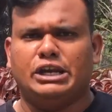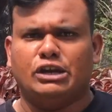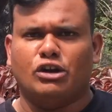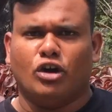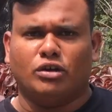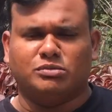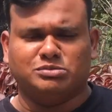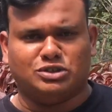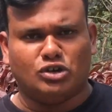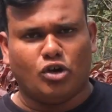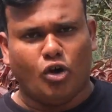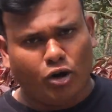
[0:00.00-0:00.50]

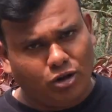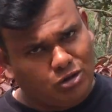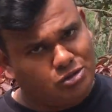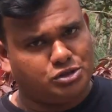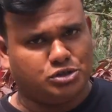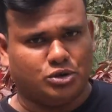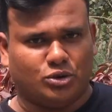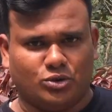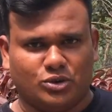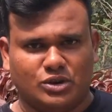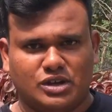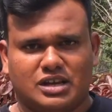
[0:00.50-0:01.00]
norms
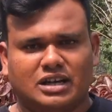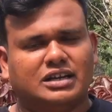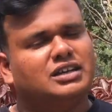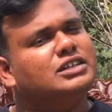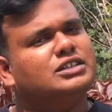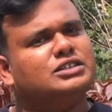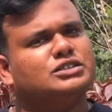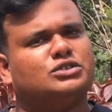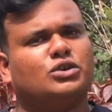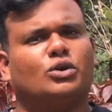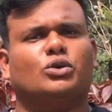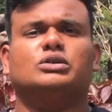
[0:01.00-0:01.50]
also.
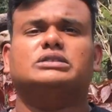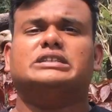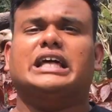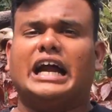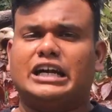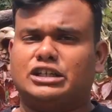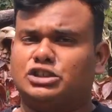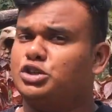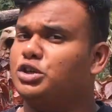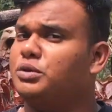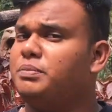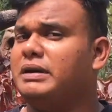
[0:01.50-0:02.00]
So
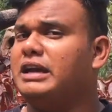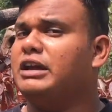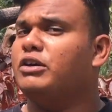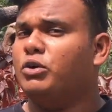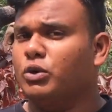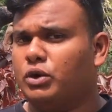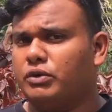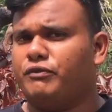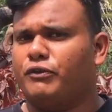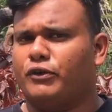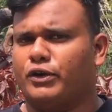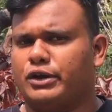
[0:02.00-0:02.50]
that should be
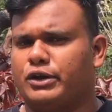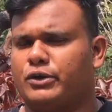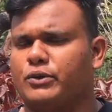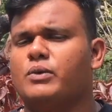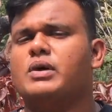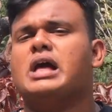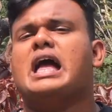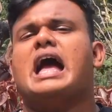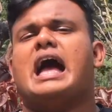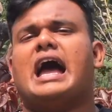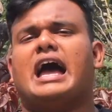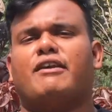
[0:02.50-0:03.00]
good for you.
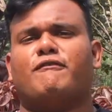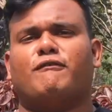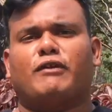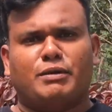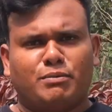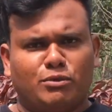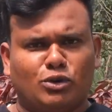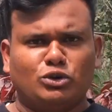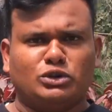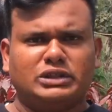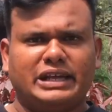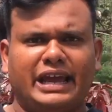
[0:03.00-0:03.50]
And one
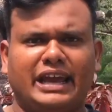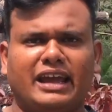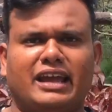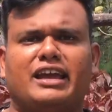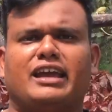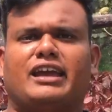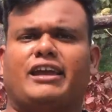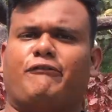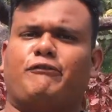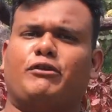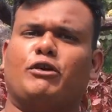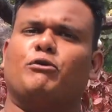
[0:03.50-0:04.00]
more thing,
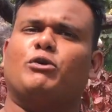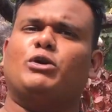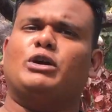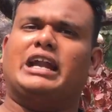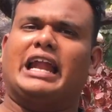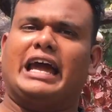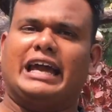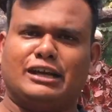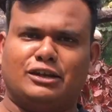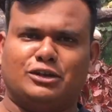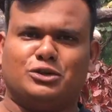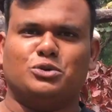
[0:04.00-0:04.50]
if you would
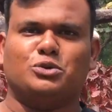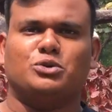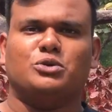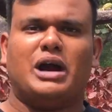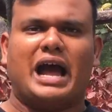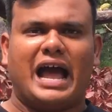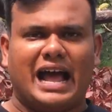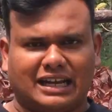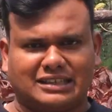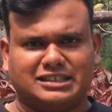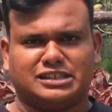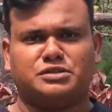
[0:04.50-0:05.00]
like to
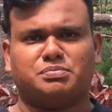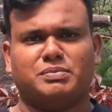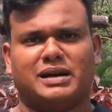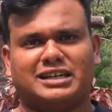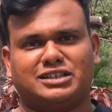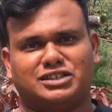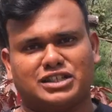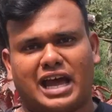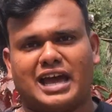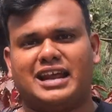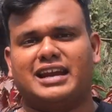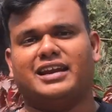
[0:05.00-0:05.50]
access my
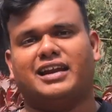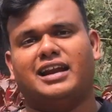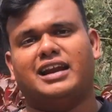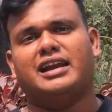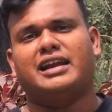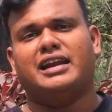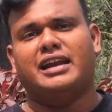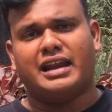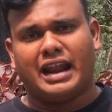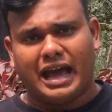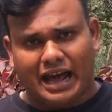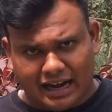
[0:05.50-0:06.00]
channel
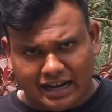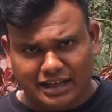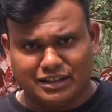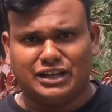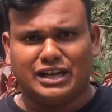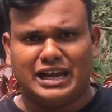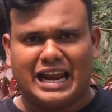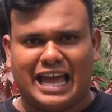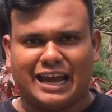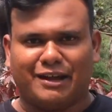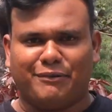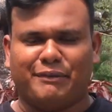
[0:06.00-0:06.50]
in another
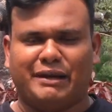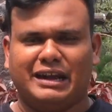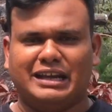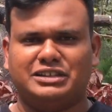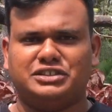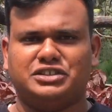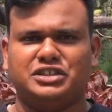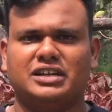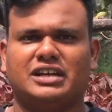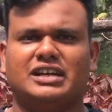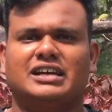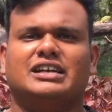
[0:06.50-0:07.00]

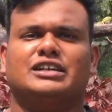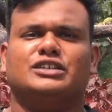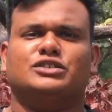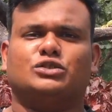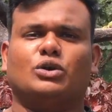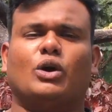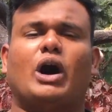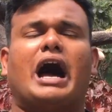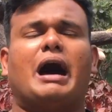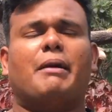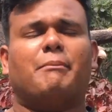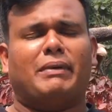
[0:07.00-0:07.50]
language,
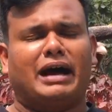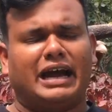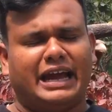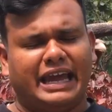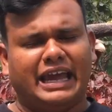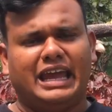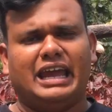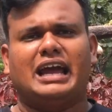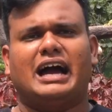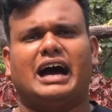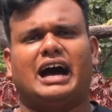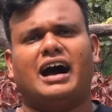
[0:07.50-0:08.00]
so
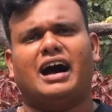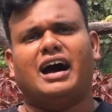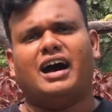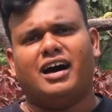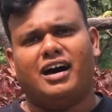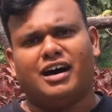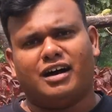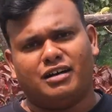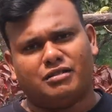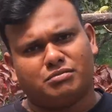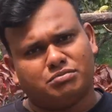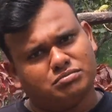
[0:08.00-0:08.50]
my
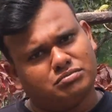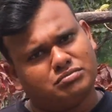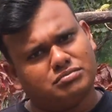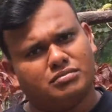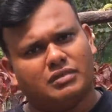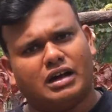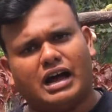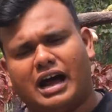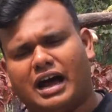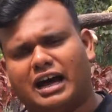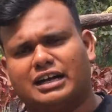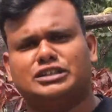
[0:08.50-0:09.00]

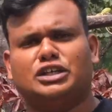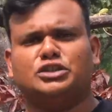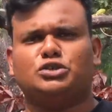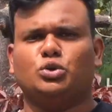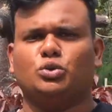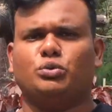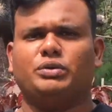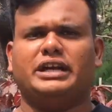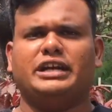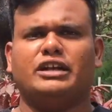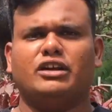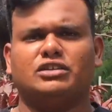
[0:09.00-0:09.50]
other two
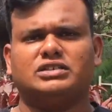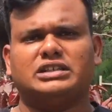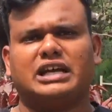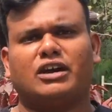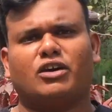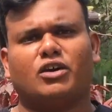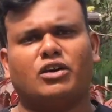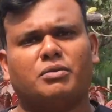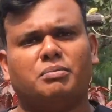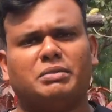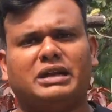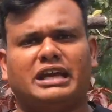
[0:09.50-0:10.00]
videos are
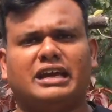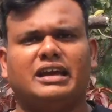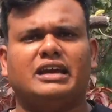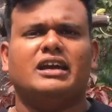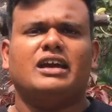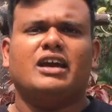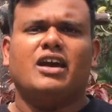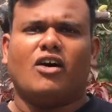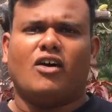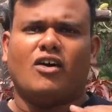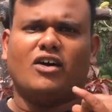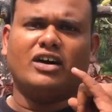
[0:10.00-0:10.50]
going to be
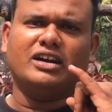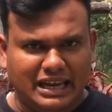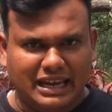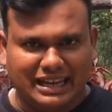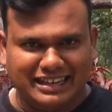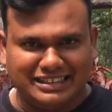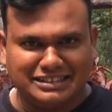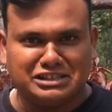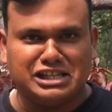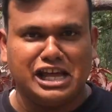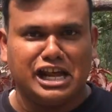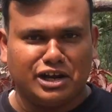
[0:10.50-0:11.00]

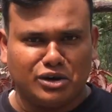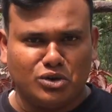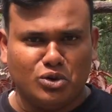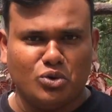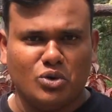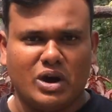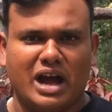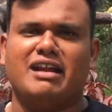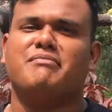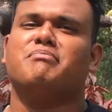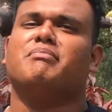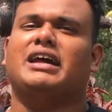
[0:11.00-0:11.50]
in Telugu
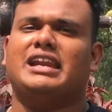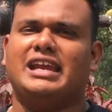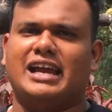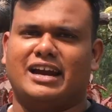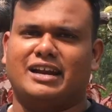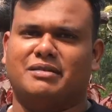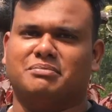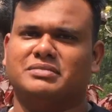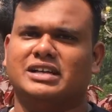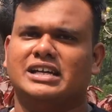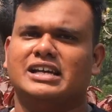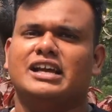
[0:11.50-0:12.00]
and
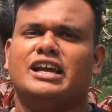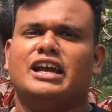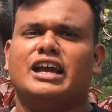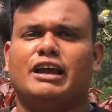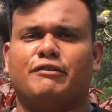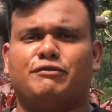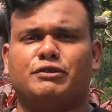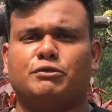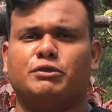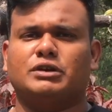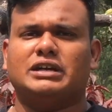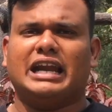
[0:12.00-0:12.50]
Malayalam.
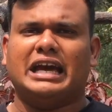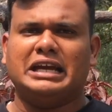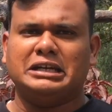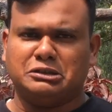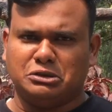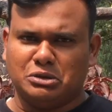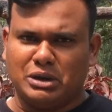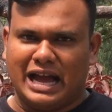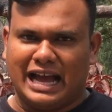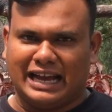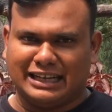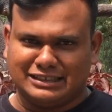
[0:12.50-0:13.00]
If you would like
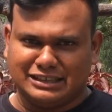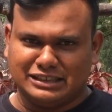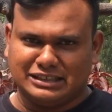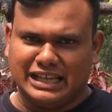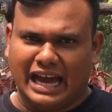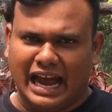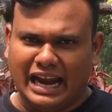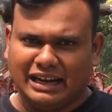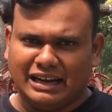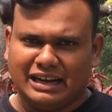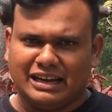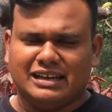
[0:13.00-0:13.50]
to access
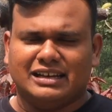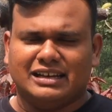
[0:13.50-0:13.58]
that,